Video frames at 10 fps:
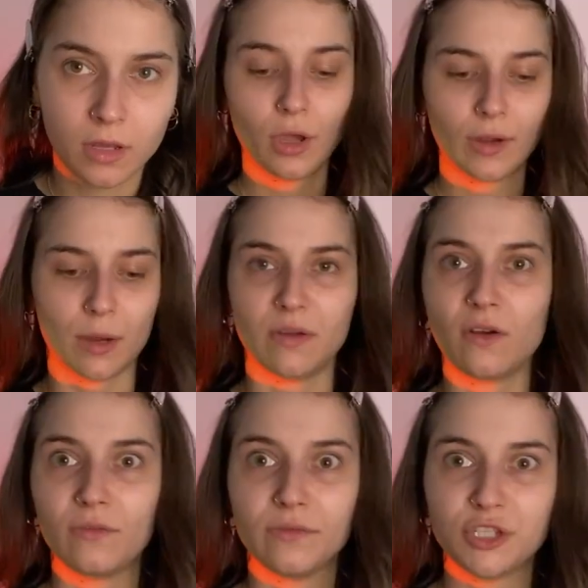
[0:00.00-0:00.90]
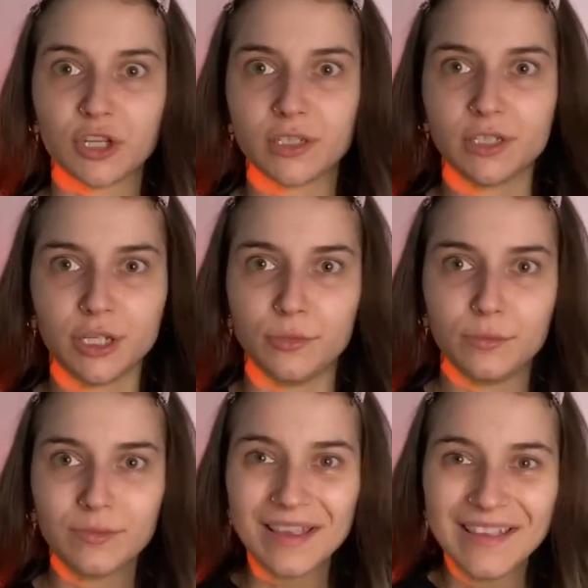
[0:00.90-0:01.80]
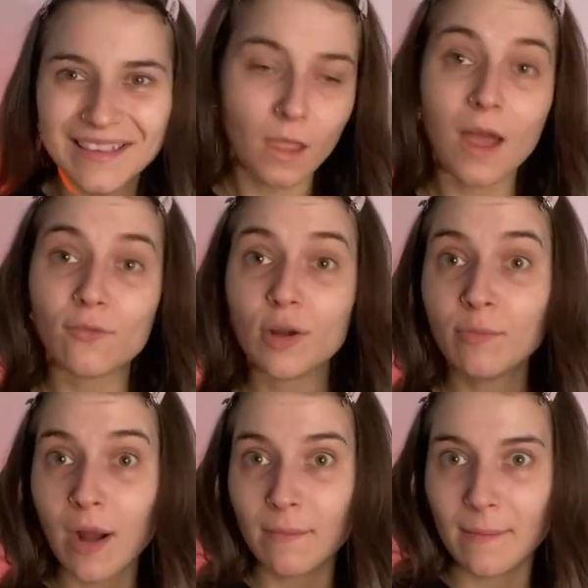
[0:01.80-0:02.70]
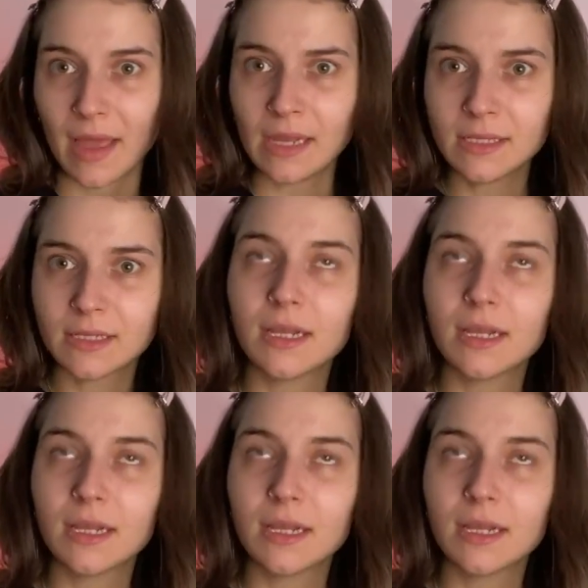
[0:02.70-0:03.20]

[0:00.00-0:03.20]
Okay, we've gone for just two. I've already prepped my base,